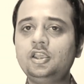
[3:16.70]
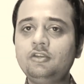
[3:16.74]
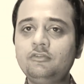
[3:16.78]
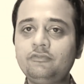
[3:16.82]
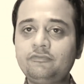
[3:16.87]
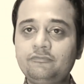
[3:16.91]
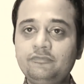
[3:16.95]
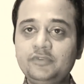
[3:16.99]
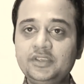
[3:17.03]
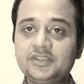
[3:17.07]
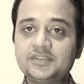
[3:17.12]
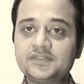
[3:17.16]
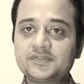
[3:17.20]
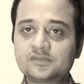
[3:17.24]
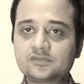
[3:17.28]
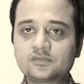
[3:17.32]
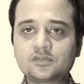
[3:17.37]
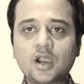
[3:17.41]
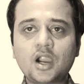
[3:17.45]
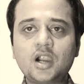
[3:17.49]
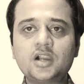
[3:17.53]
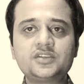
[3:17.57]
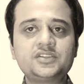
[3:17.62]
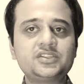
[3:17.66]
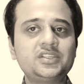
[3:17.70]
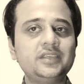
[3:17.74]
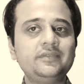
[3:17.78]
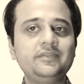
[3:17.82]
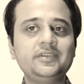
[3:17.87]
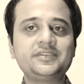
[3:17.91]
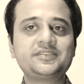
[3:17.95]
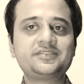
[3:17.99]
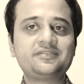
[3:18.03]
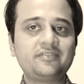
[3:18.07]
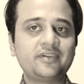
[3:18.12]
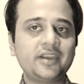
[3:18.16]
if we start
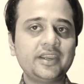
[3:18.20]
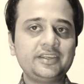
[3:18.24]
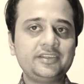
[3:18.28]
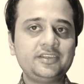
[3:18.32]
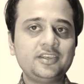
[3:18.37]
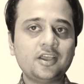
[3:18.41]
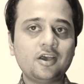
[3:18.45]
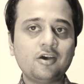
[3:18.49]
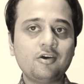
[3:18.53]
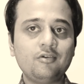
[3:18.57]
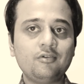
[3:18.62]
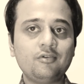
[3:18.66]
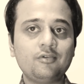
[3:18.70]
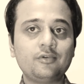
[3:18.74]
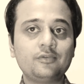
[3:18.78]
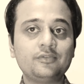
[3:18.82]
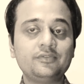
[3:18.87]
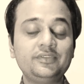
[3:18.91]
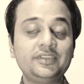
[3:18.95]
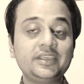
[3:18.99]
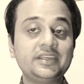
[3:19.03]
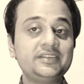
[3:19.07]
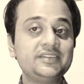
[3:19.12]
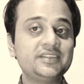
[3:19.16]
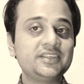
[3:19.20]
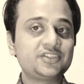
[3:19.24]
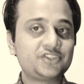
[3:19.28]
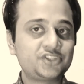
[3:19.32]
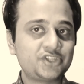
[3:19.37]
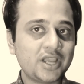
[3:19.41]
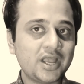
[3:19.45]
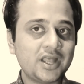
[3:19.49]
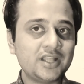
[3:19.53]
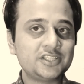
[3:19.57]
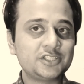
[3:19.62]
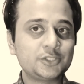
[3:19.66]
savings right now, there is a
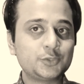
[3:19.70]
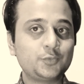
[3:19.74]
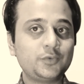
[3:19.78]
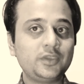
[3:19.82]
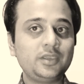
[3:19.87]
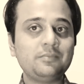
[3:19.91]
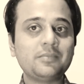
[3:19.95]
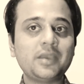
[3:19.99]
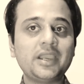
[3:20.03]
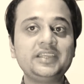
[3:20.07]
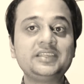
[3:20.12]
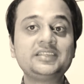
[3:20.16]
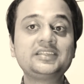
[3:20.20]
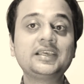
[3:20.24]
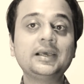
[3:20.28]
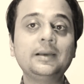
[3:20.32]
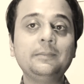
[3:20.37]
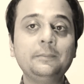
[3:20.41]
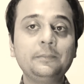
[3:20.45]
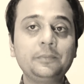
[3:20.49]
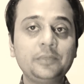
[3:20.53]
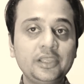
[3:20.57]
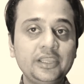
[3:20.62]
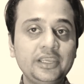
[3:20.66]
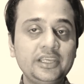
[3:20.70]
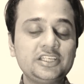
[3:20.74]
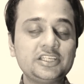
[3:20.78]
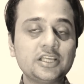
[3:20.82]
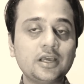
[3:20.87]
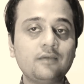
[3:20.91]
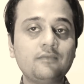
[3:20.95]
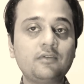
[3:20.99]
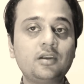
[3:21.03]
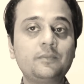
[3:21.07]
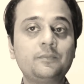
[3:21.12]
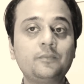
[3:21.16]
chance we might complete
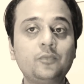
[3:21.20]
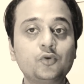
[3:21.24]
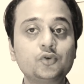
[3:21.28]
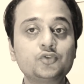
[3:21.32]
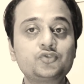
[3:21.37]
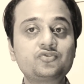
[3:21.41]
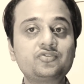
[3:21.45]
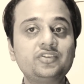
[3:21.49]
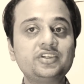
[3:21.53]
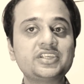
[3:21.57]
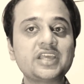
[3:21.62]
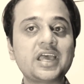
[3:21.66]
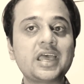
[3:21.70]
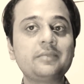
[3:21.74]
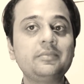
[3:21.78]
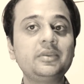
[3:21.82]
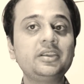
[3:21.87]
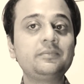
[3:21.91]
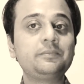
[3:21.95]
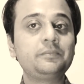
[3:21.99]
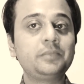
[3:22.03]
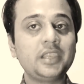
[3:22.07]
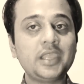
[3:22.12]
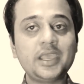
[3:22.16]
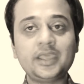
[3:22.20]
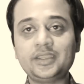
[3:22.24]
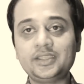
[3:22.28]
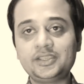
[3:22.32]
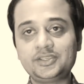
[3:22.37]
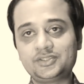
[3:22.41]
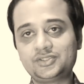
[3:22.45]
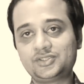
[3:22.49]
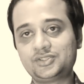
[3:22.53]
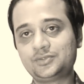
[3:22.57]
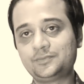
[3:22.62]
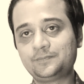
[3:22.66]
our post-retirement
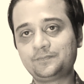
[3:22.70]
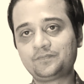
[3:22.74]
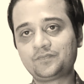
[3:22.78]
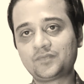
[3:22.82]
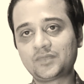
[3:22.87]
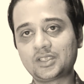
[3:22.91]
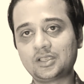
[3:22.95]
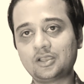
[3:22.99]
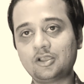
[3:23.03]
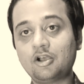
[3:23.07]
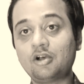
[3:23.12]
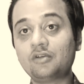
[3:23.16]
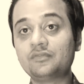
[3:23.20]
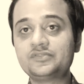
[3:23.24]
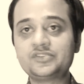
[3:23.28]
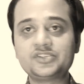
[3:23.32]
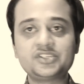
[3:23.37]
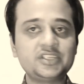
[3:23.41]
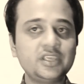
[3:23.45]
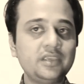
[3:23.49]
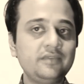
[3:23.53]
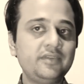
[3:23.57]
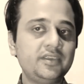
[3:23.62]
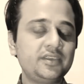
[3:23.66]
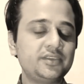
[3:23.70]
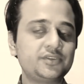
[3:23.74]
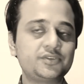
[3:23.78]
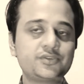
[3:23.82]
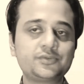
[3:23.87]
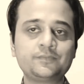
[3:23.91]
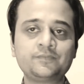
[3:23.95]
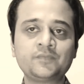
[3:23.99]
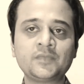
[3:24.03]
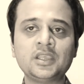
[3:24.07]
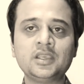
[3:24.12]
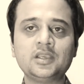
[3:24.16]
plannings of
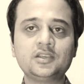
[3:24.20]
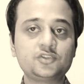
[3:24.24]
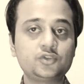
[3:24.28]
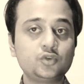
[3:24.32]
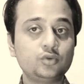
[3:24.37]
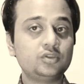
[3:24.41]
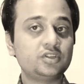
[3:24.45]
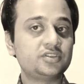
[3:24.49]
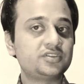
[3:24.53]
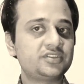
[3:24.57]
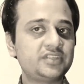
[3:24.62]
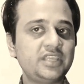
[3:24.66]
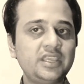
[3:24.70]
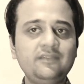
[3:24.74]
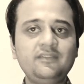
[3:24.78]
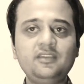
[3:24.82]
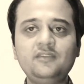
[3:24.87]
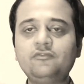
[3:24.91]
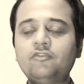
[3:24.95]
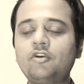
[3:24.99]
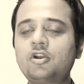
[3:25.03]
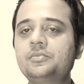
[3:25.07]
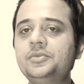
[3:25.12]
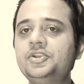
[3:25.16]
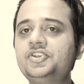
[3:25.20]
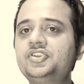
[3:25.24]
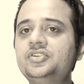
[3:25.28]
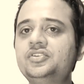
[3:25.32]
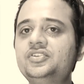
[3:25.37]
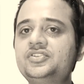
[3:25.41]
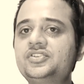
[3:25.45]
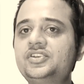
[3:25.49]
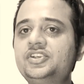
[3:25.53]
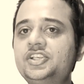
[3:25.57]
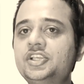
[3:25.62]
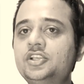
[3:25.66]
savings. So the same information
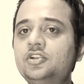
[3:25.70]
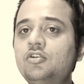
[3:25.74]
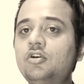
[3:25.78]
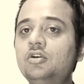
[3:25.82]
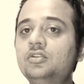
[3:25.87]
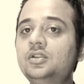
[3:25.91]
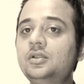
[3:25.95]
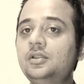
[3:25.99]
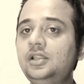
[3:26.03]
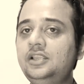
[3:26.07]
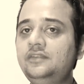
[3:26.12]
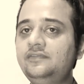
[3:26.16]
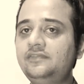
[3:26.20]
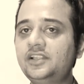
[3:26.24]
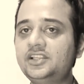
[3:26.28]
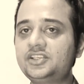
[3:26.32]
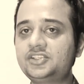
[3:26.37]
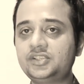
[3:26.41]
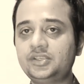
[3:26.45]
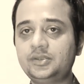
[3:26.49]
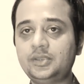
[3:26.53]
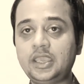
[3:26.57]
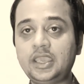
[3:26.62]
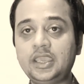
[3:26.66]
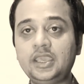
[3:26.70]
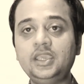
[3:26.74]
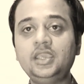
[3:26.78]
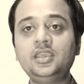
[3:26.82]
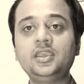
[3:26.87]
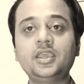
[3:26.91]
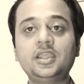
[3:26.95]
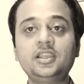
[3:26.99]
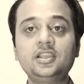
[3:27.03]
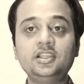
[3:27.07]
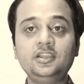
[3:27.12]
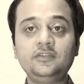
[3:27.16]
is written on the leaflet
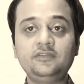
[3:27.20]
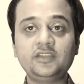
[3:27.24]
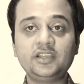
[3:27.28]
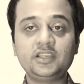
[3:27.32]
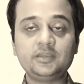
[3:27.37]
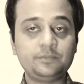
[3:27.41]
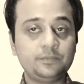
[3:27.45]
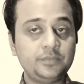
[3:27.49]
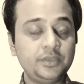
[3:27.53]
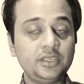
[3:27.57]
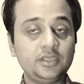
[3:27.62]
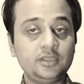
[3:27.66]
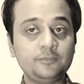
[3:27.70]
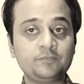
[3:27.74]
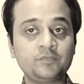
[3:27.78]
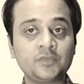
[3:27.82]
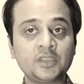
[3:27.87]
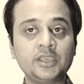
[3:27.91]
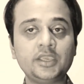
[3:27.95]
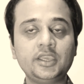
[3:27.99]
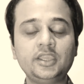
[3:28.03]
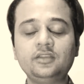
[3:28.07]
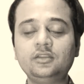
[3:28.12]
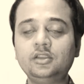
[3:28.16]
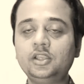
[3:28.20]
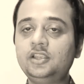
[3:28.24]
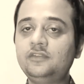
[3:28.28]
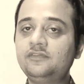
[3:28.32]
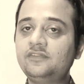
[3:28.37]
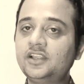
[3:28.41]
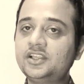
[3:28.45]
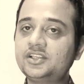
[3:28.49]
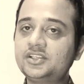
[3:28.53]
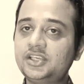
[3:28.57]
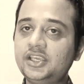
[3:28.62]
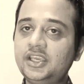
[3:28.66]
A and leaflet B. In
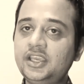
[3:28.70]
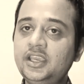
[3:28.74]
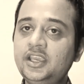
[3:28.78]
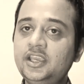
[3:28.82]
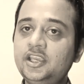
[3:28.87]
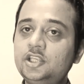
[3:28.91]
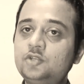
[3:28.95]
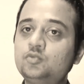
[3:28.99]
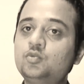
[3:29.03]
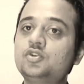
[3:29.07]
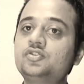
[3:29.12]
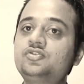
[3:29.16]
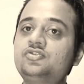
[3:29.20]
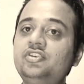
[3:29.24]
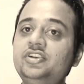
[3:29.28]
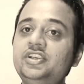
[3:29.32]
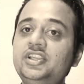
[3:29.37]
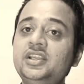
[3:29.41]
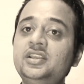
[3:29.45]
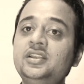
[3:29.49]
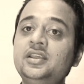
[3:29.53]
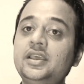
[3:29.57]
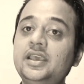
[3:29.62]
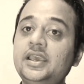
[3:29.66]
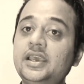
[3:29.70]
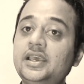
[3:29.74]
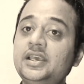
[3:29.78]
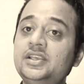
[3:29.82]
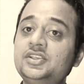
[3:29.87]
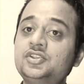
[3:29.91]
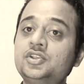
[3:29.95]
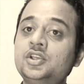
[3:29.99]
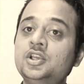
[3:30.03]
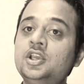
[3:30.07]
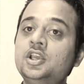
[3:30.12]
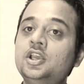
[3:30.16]
leaflet A, it was written
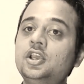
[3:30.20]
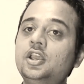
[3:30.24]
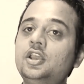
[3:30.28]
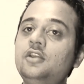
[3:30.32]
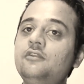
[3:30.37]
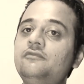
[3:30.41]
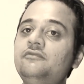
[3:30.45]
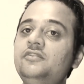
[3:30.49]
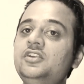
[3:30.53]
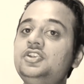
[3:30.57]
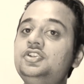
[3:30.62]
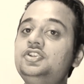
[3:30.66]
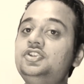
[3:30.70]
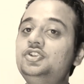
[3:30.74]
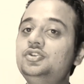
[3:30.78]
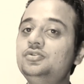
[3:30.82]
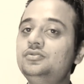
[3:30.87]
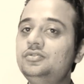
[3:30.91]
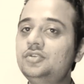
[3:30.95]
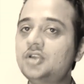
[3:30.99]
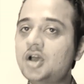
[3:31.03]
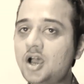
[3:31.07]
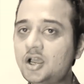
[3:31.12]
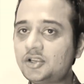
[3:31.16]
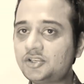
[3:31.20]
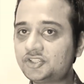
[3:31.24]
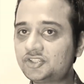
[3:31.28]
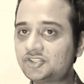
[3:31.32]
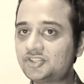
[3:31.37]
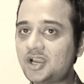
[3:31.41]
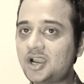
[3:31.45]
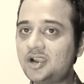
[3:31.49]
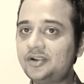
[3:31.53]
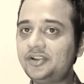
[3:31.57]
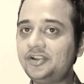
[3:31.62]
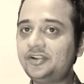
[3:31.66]
as if we do not
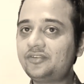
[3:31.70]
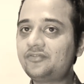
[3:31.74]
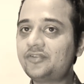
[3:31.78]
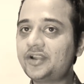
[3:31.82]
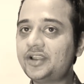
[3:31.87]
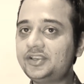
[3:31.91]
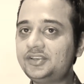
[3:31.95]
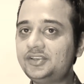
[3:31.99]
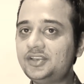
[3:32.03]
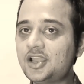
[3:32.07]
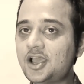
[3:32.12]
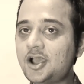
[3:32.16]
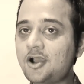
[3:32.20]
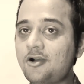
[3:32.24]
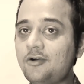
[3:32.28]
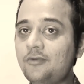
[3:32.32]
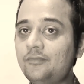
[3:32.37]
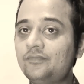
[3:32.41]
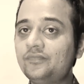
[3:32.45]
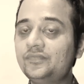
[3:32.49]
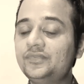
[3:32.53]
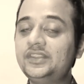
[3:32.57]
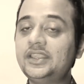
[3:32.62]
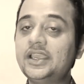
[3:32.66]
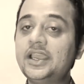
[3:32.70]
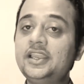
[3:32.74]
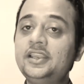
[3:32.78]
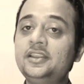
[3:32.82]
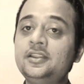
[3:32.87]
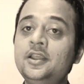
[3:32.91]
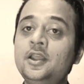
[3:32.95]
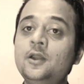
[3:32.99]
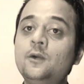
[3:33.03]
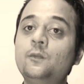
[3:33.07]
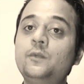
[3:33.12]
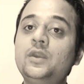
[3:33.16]
start it right now,
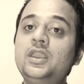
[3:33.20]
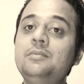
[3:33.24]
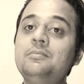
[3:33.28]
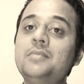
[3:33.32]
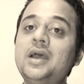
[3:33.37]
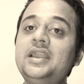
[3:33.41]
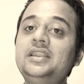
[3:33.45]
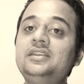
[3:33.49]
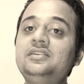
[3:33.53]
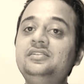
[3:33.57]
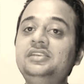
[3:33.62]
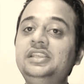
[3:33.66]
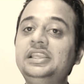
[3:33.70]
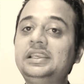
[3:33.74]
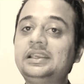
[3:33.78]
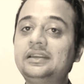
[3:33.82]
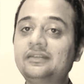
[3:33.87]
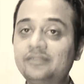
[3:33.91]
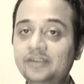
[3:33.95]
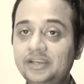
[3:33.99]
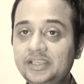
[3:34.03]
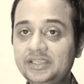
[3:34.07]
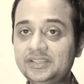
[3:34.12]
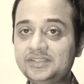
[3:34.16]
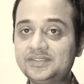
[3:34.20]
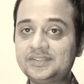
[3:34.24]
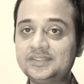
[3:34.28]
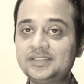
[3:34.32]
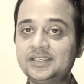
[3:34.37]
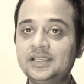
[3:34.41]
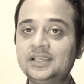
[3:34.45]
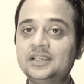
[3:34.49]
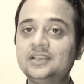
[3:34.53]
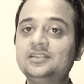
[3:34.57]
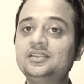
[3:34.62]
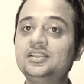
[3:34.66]
then we might
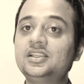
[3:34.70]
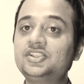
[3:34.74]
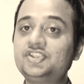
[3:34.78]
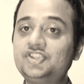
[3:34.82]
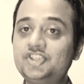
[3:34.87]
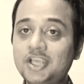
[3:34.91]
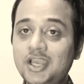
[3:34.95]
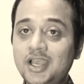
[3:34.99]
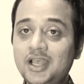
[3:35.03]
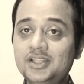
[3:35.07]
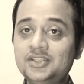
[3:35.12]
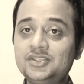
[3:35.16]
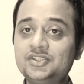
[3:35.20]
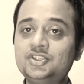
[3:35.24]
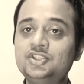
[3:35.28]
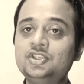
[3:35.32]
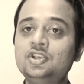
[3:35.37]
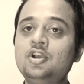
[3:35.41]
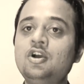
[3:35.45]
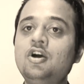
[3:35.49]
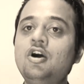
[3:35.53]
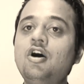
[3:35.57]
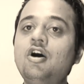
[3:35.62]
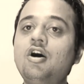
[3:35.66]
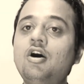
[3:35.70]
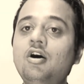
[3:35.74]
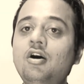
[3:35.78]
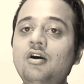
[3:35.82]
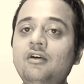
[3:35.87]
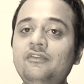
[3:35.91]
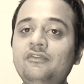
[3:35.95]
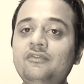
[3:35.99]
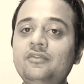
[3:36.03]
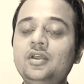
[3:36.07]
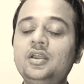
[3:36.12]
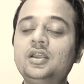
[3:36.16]
decrease the chance
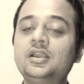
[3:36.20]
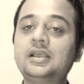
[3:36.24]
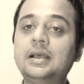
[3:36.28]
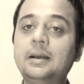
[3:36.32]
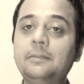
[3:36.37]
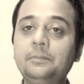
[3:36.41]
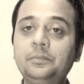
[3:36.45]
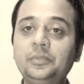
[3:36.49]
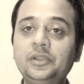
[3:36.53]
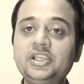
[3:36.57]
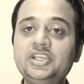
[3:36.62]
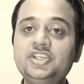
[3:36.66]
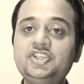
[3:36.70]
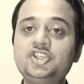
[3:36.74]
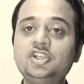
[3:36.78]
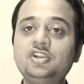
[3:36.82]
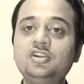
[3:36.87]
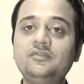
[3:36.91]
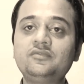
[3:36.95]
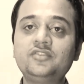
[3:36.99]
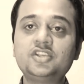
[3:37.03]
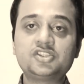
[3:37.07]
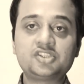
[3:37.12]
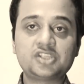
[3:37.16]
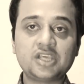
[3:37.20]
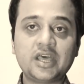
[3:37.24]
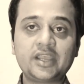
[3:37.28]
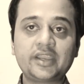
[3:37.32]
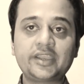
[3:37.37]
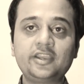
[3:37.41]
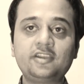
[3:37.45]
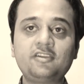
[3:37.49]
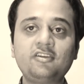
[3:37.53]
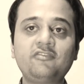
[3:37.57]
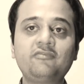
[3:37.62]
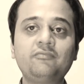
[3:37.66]
of completion of the
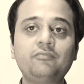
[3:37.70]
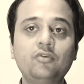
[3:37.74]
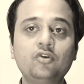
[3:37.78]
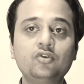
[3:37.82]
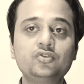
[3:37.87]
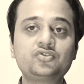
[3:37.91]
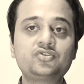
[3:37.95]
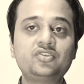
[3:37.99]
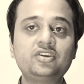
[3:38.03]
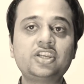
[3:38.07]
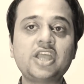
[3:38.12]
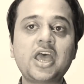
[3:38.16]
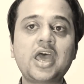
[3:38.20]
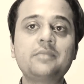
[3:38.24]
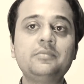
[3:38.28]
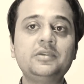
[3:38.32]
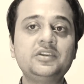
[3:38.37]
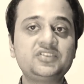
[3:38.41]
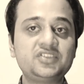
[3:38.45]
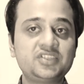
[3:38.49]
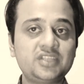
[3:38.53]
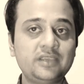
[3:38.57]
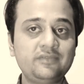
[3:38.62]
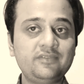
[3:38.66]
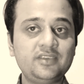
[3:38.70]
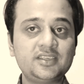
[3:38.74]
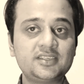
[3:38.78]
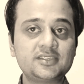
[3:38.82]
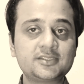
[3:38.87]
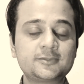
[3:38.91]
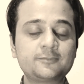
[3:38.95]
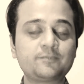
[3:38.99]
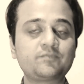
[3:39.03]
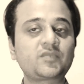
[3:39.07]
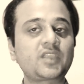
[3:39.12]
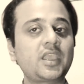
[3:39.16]
target of post-retirement
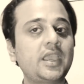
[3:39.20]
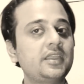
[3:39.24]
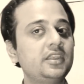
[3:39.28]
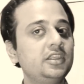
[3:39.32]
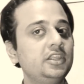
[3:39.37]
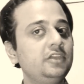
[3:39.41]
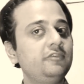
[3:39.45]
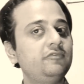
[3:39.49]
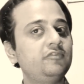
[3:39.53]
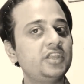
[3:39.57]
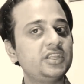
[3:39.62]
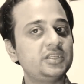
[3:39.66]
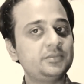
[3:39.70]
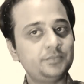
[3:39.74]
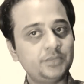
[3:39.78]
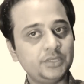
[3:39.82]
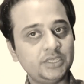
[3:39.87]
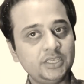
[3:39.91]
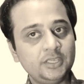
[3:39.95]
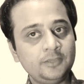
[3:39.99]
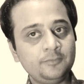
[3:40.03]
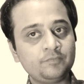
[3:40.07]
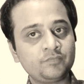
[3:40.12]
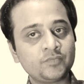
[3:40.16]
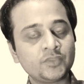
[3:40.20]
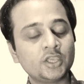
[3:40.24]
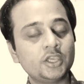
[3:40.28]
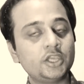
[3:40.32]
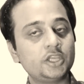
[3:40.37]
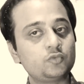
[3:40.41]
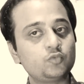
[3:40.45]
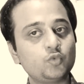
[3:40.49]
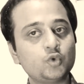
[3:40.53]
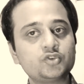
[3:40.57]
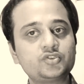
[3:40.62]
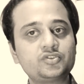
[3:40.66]
savings. And leaflet B,
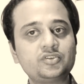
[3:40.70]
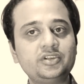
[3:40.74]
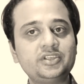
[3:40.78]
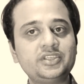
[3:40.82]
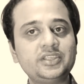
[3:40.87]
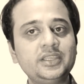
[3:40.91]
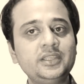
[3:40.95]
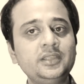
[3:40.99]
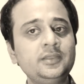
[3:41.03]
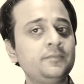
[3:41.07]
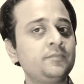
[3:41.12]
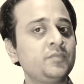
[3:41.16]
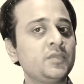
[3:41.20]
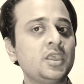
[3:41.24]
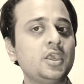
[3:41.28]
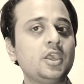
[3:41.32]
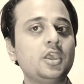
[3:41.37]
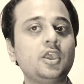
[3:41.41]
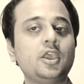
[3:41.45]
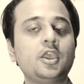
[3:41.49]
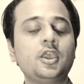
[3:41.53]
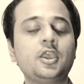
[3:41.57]
it was written,